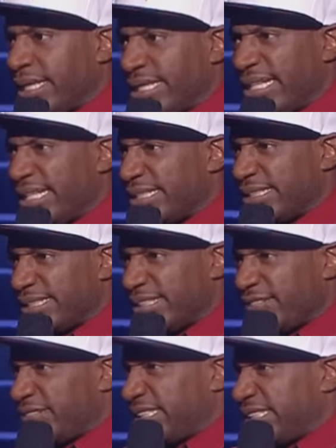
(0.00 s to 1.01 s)
yeah,
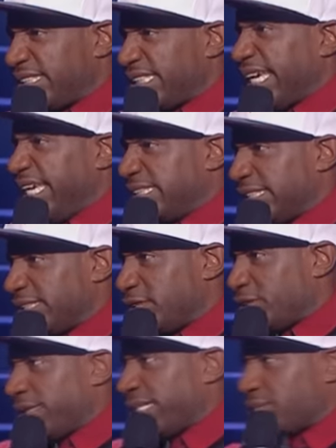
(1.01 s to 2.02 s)
stuff just changes, you
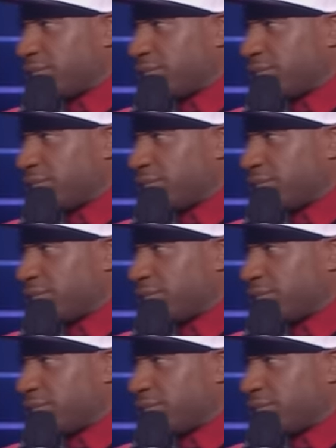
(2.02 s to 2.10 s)
know, as